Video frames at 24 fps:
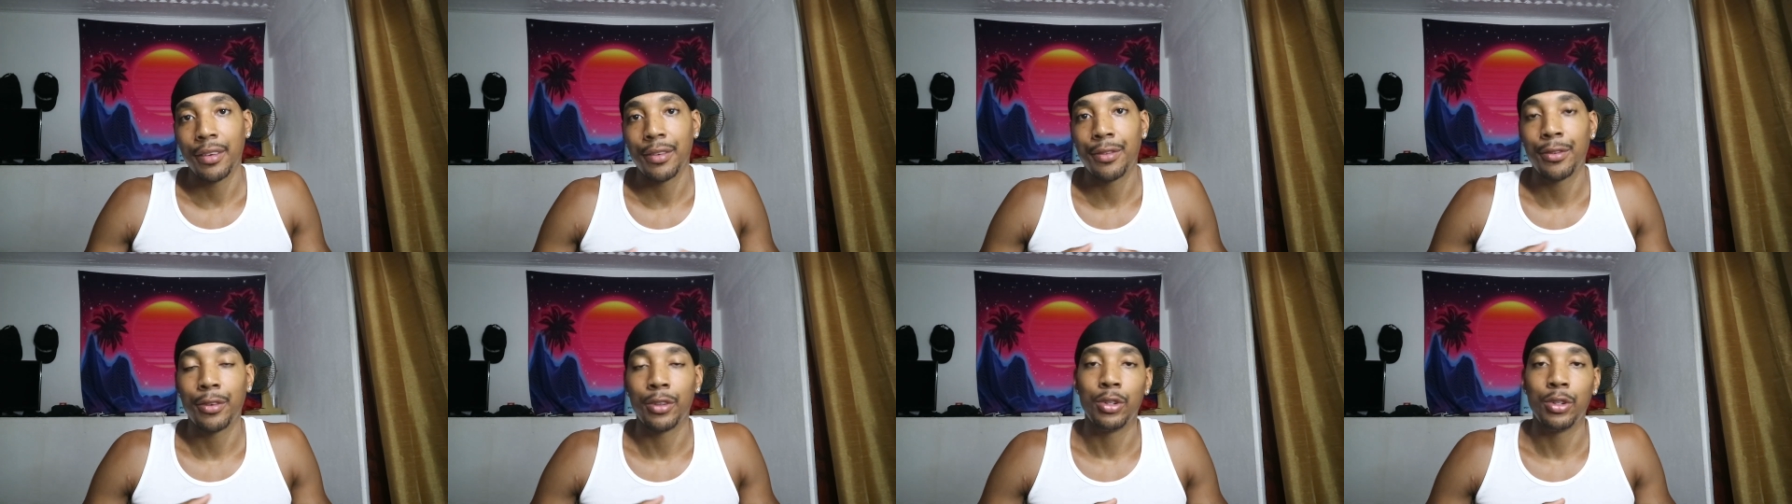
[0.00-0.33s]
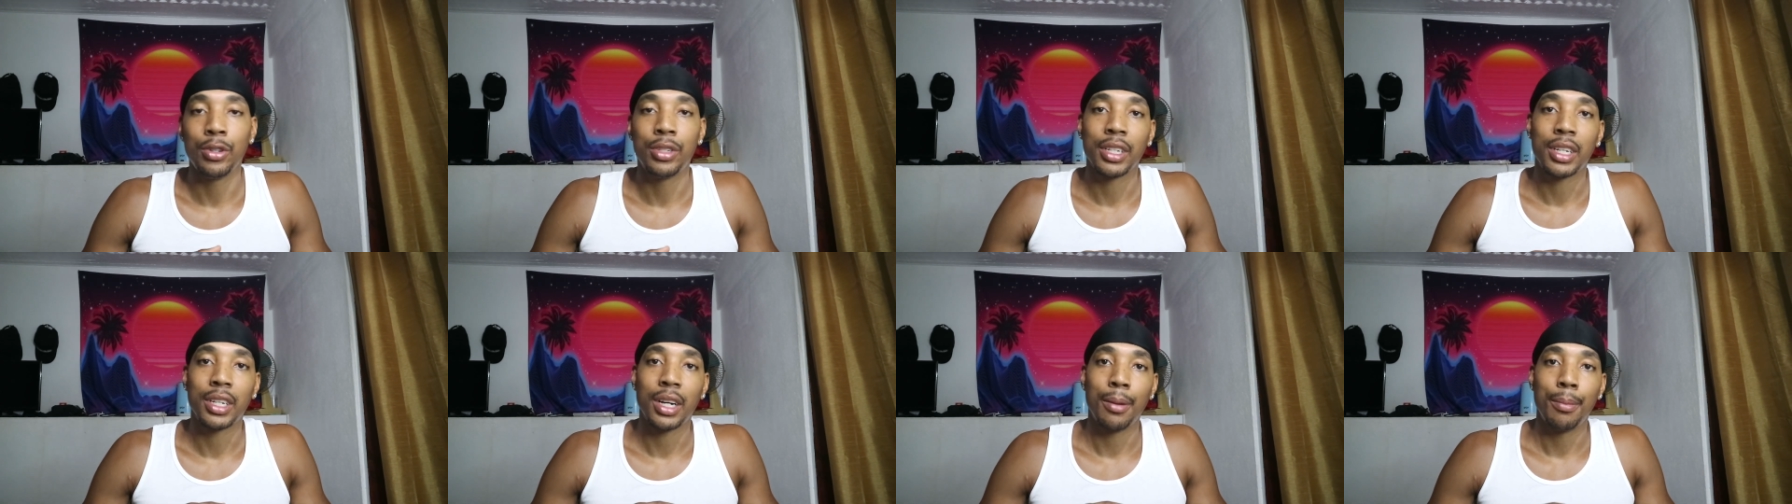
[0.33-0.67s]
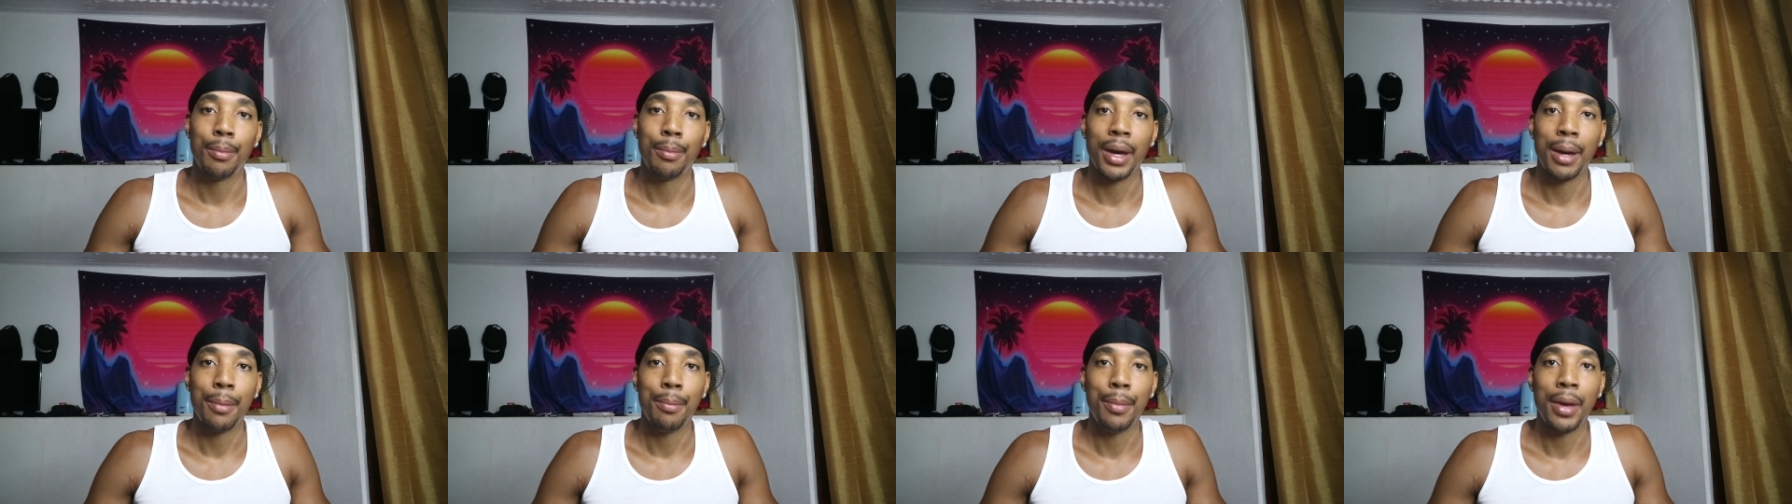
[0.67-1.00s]
for you to
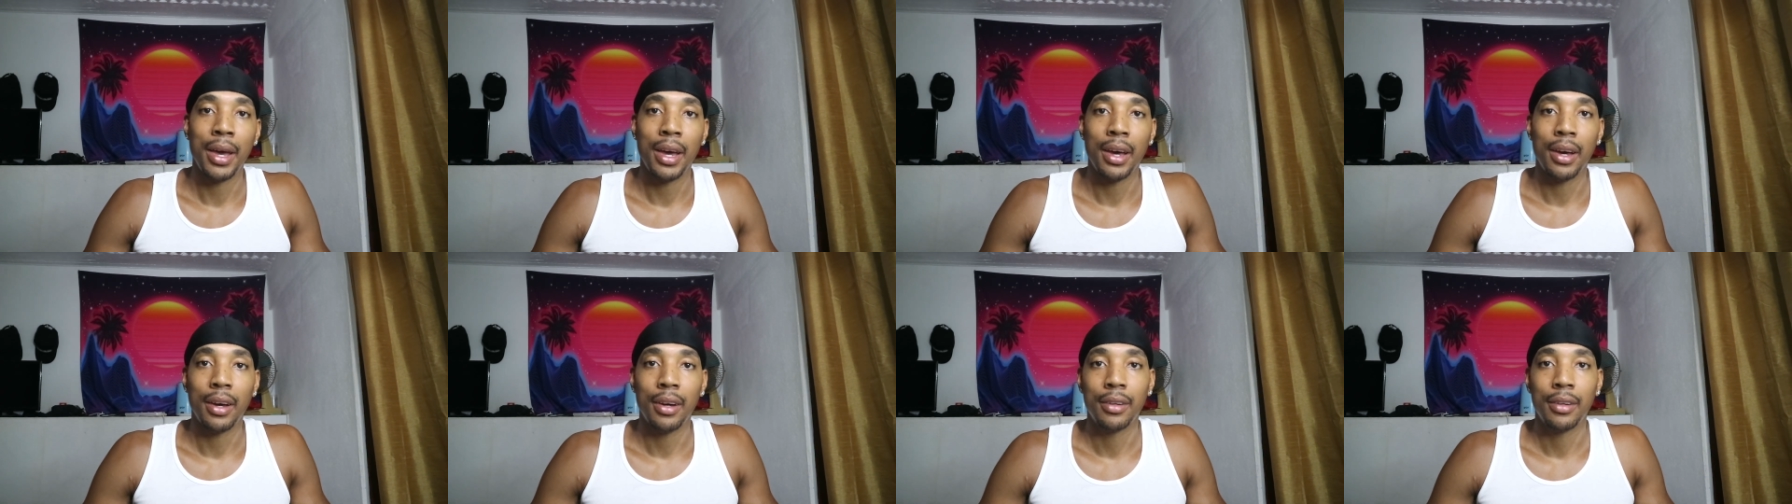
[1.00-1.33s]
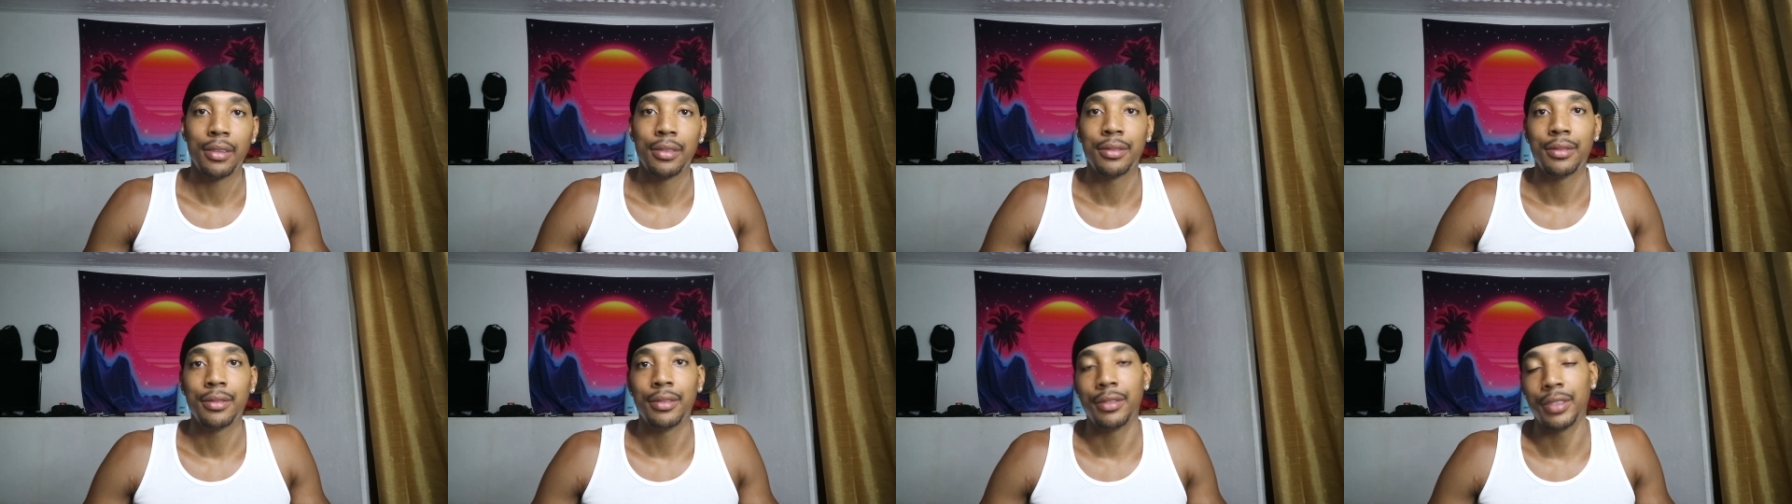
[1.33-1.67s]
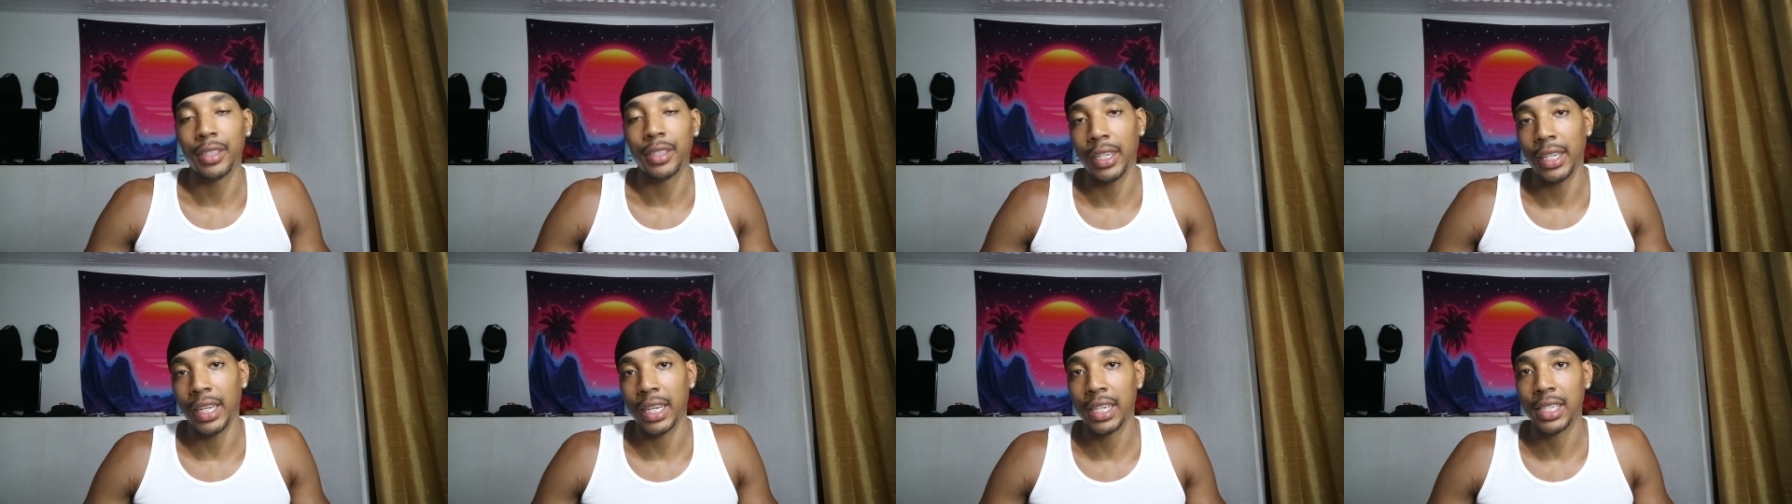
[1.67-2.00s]
come back better
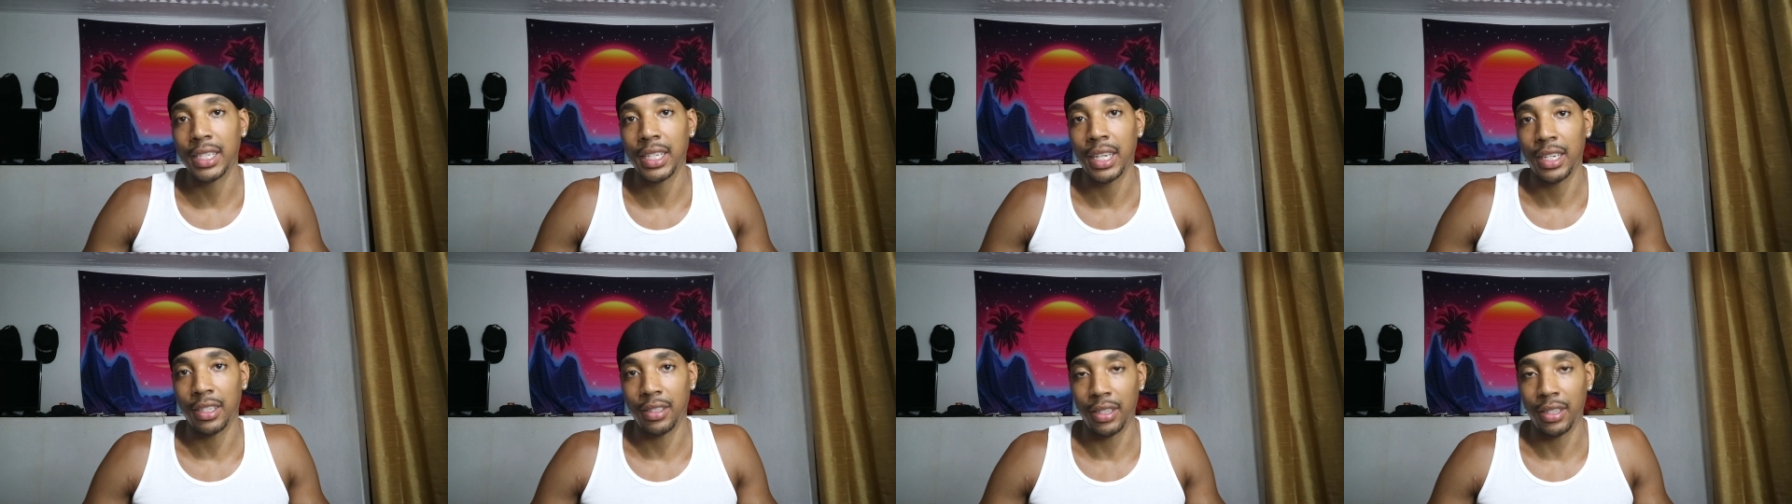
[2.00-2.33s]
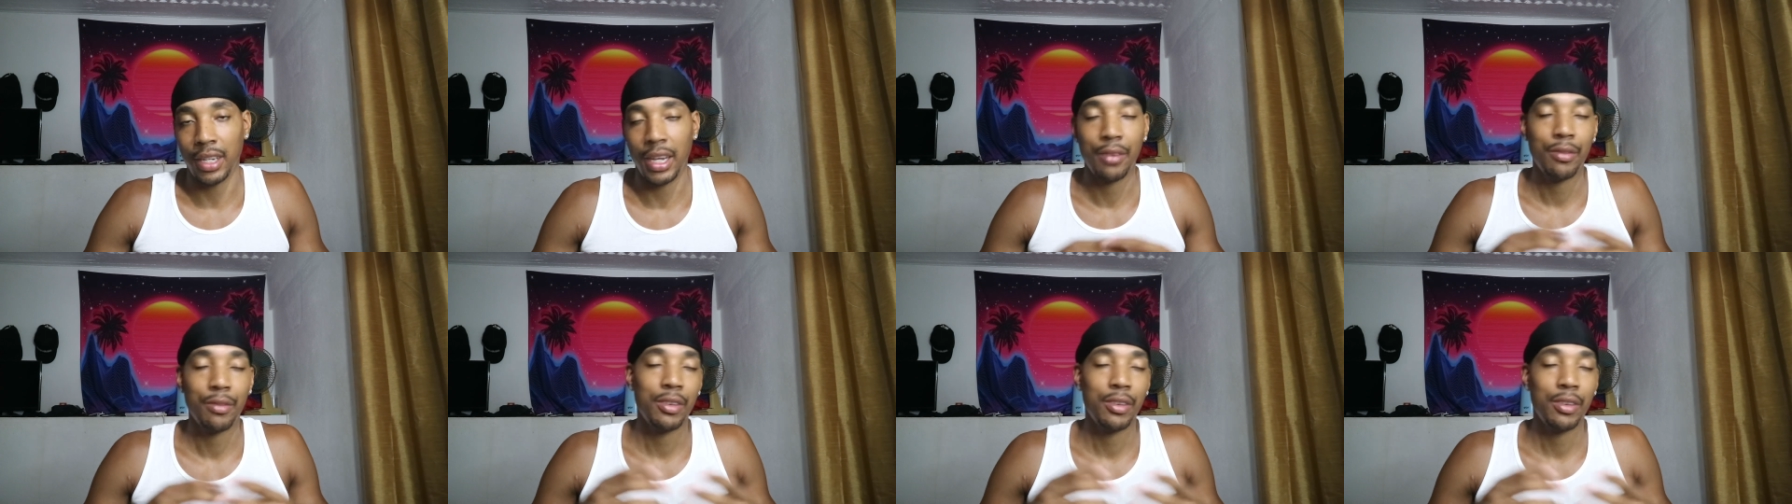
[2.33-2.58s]
for the next session.